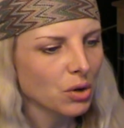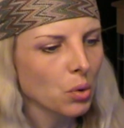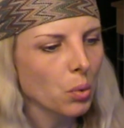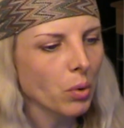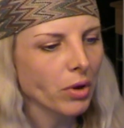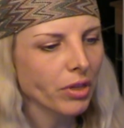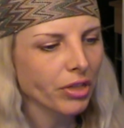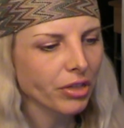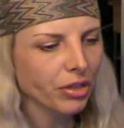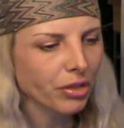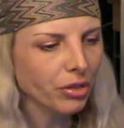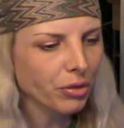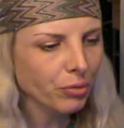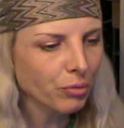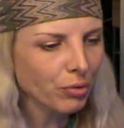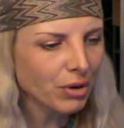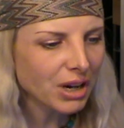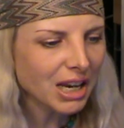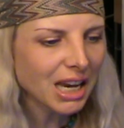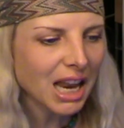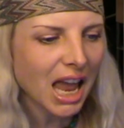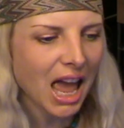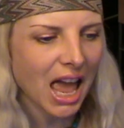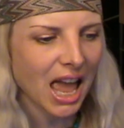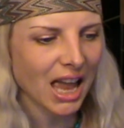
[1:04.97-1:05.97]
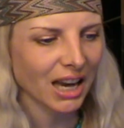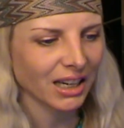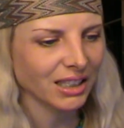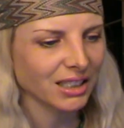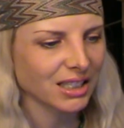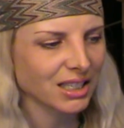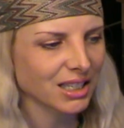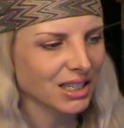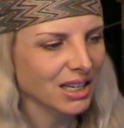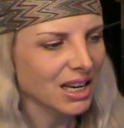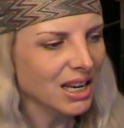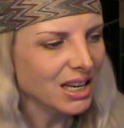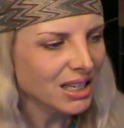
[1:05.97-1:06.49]
with 3
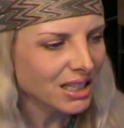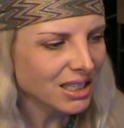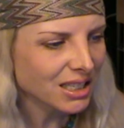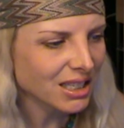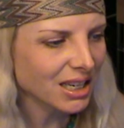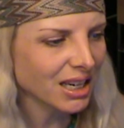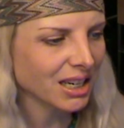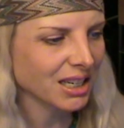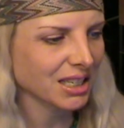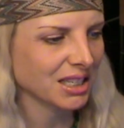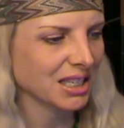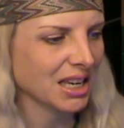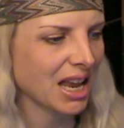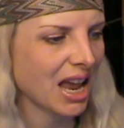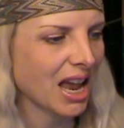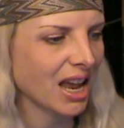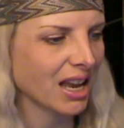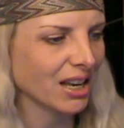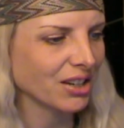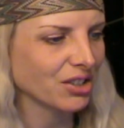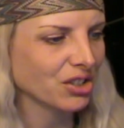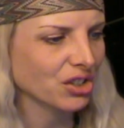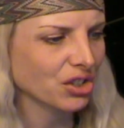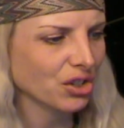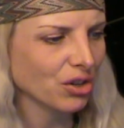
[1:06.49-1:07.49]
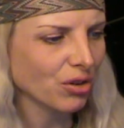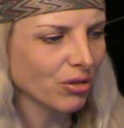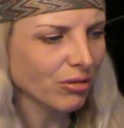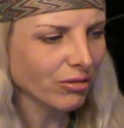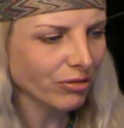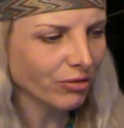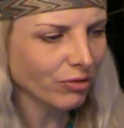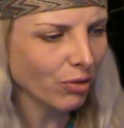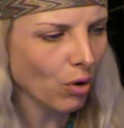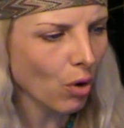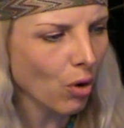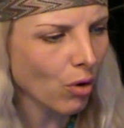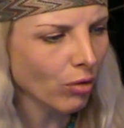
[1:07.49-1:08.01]
heads, 6 hands and
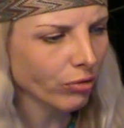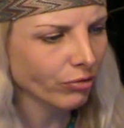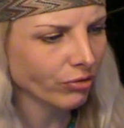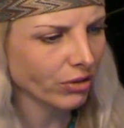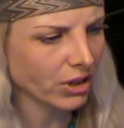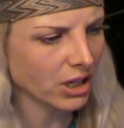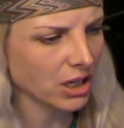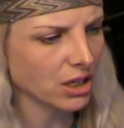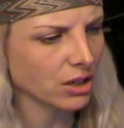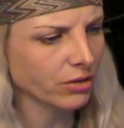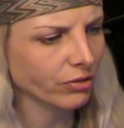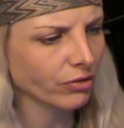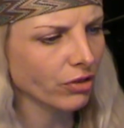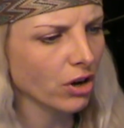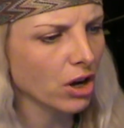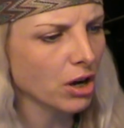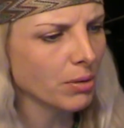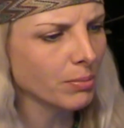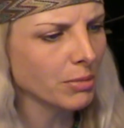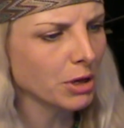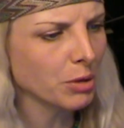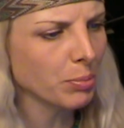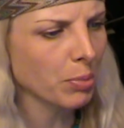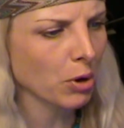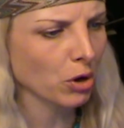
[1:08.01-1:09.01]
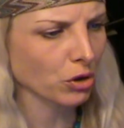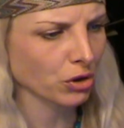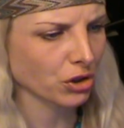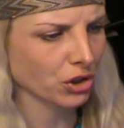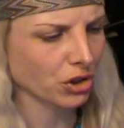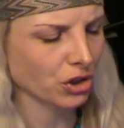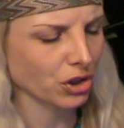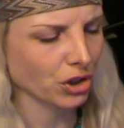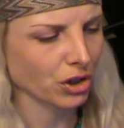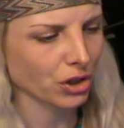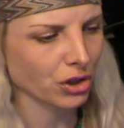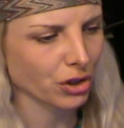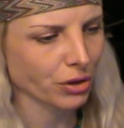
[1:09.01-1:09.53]
4 feet firmly
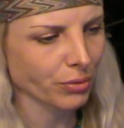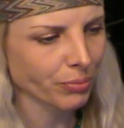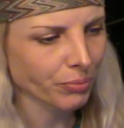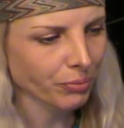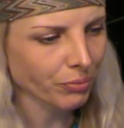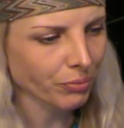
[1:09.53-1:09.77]
postured,